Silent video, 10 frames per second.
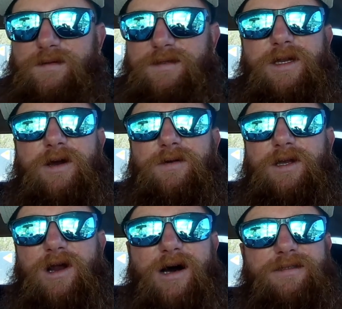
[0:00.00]
you know,
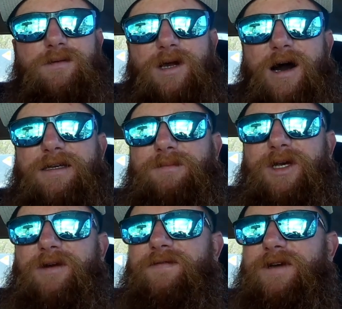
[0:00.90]
can also cause
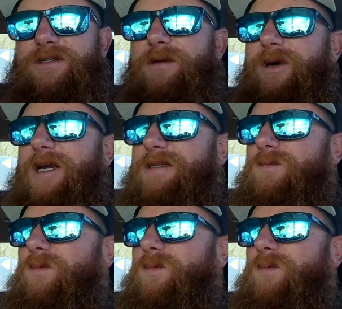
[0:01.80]
bigger fish to bite as